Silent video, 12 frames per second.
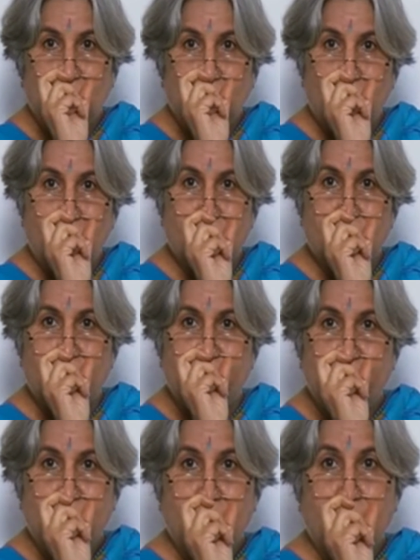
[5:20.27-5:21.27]
lot of
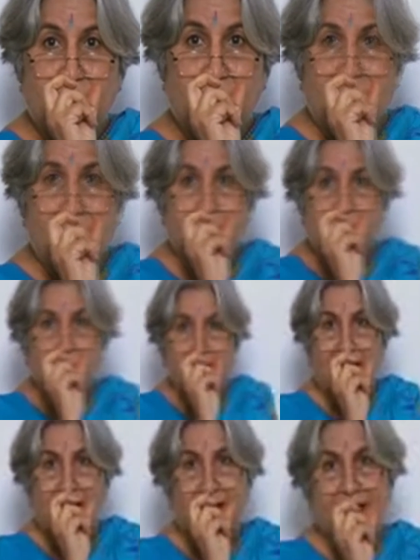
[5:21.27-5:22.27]
carbon
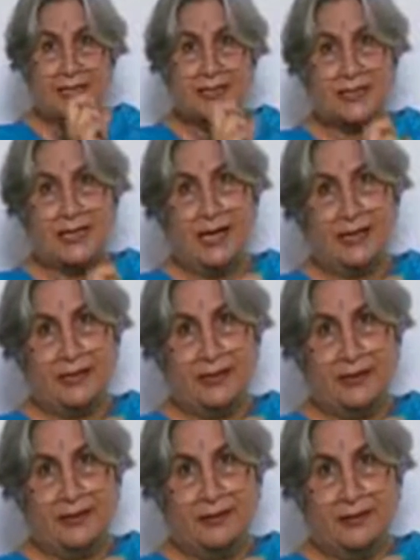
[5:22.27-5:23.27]
black gets
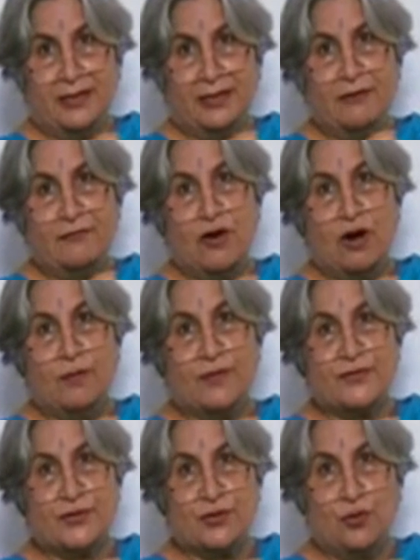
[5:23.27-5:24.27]
collected in the form
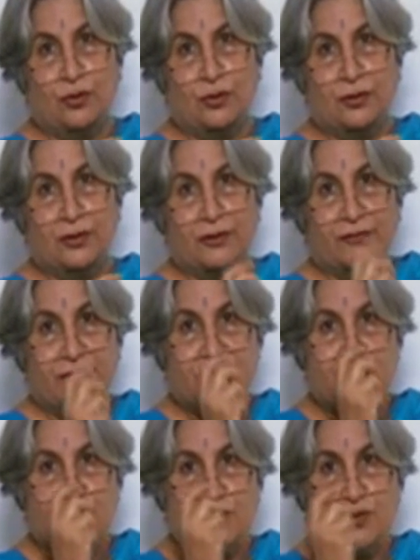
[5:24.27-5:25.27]
of soot, which
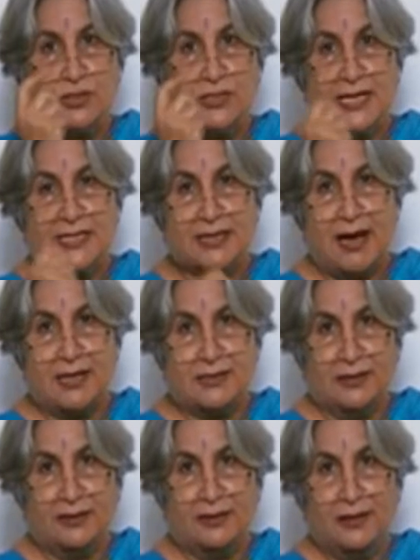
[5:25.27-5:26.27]
is used as
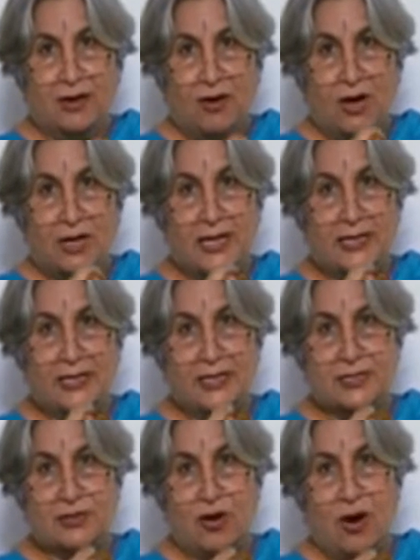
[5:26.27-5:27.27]
kajal, and it
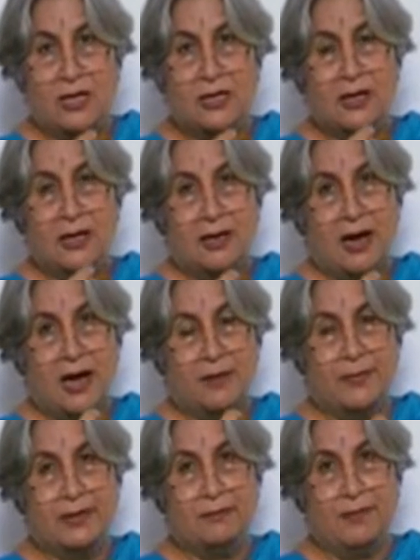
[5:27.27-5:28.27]
is called
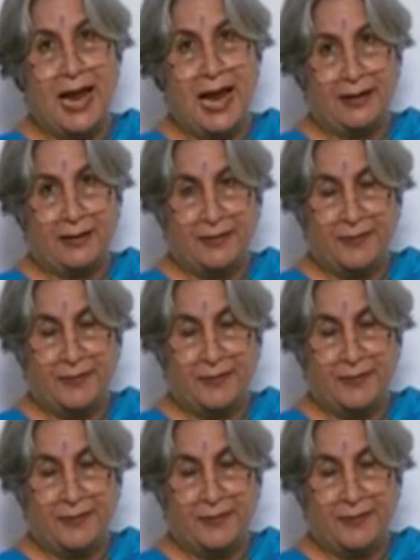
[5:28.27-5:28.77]
carbon black.